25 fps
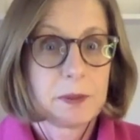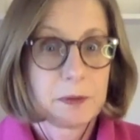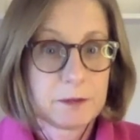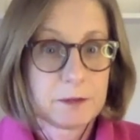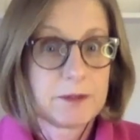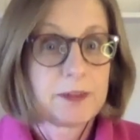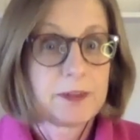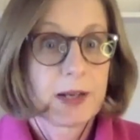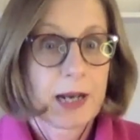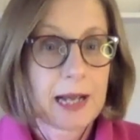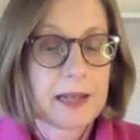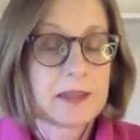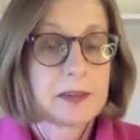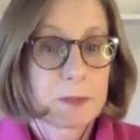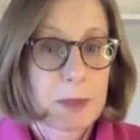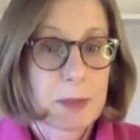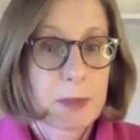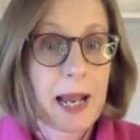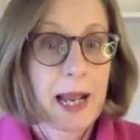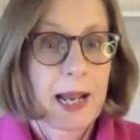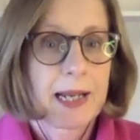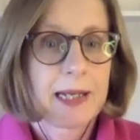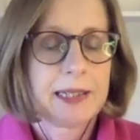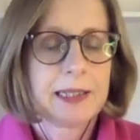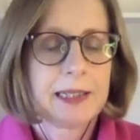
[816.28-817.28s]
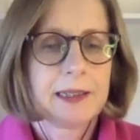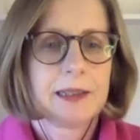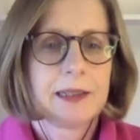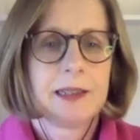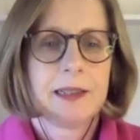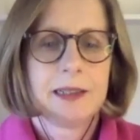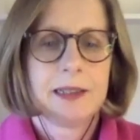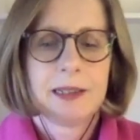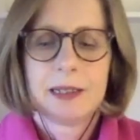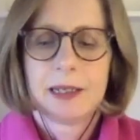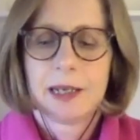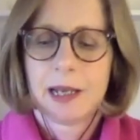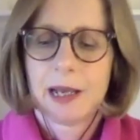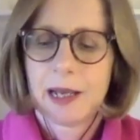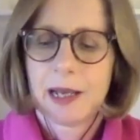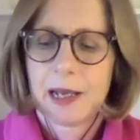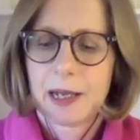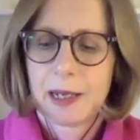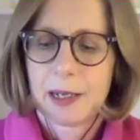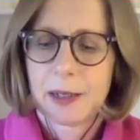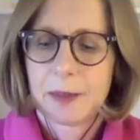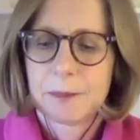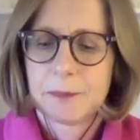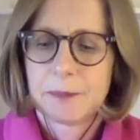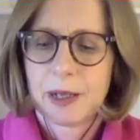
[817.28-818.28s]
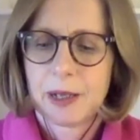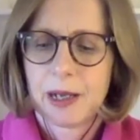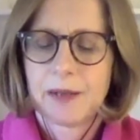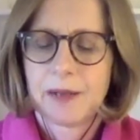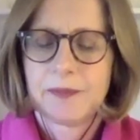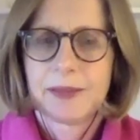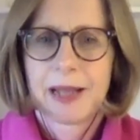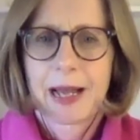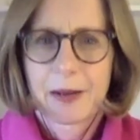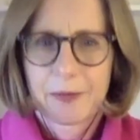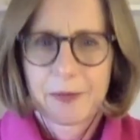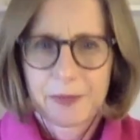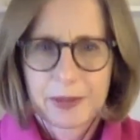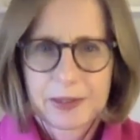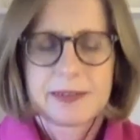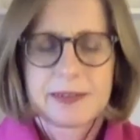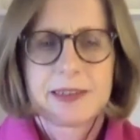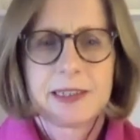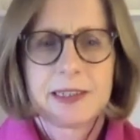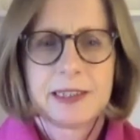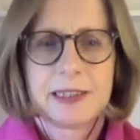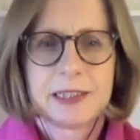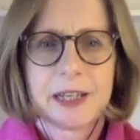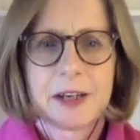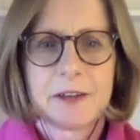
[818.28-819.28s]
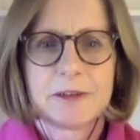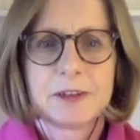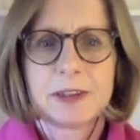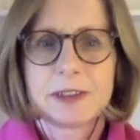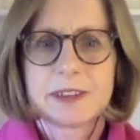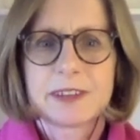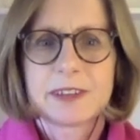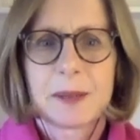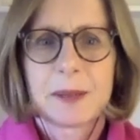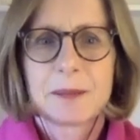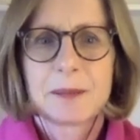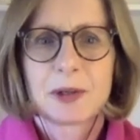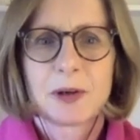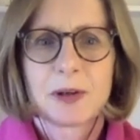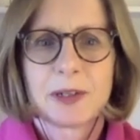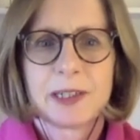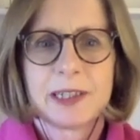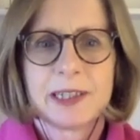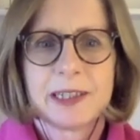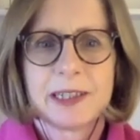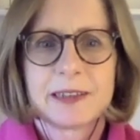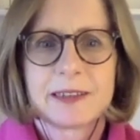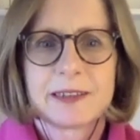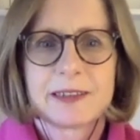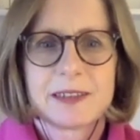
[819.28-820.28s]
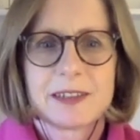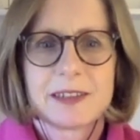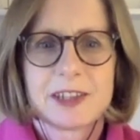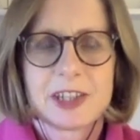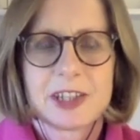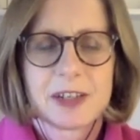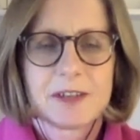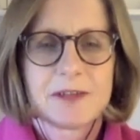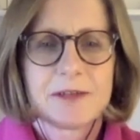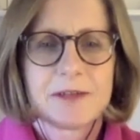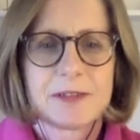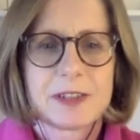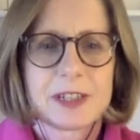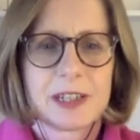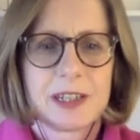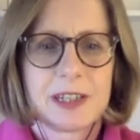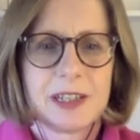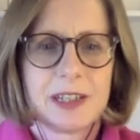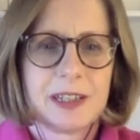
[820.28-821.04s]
for less pay, and now they're seeing their full-time colleagues shift,